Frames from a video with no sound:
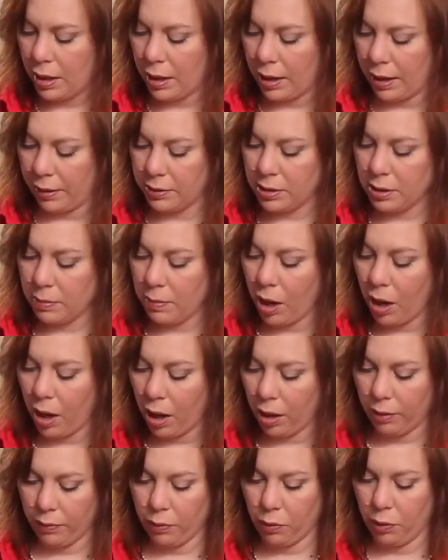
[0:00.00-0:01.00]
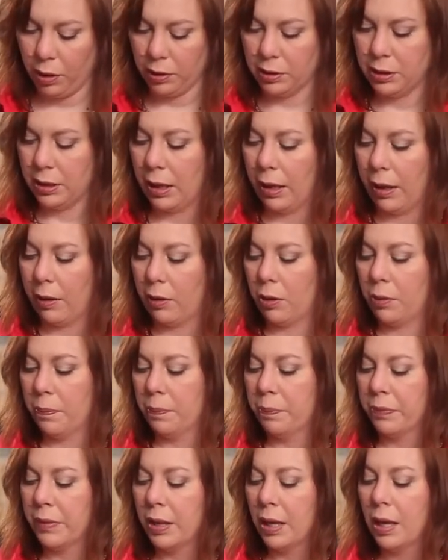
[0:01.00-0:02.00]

and some olive oil together.